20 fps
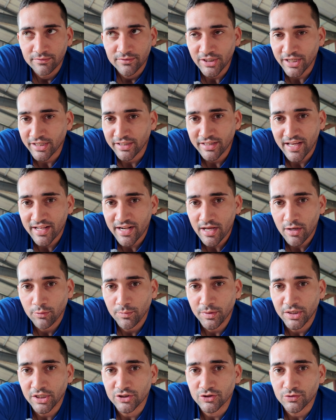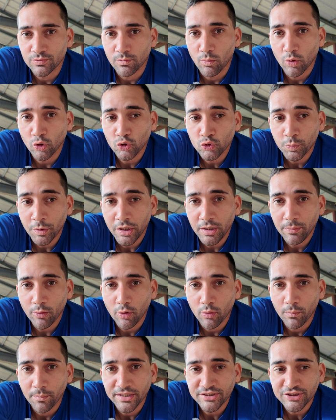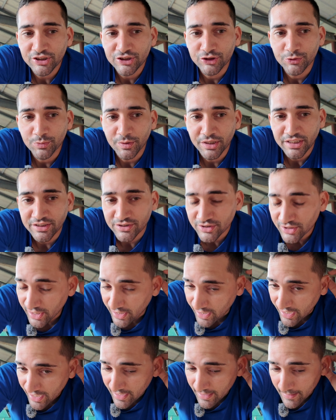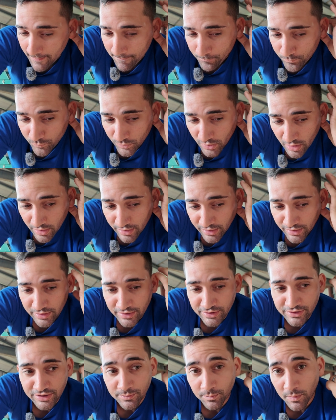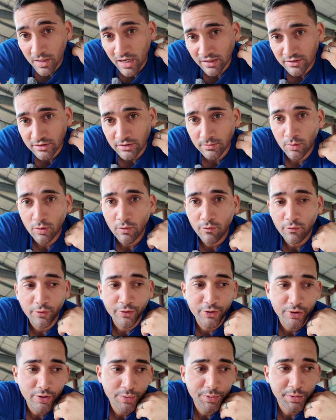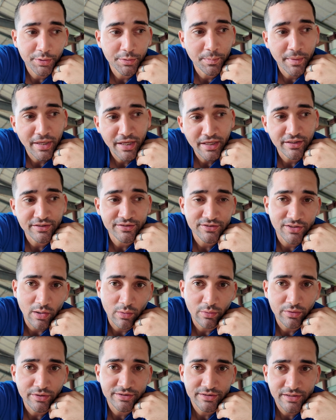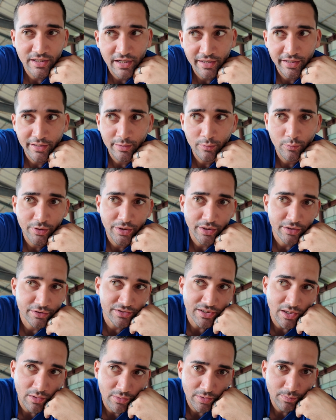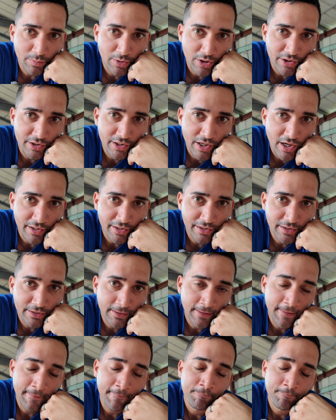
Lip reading: take that out, because most people message me and say, "Hey, is it possible for you to make a sauna sign with a sauna bucket on it?"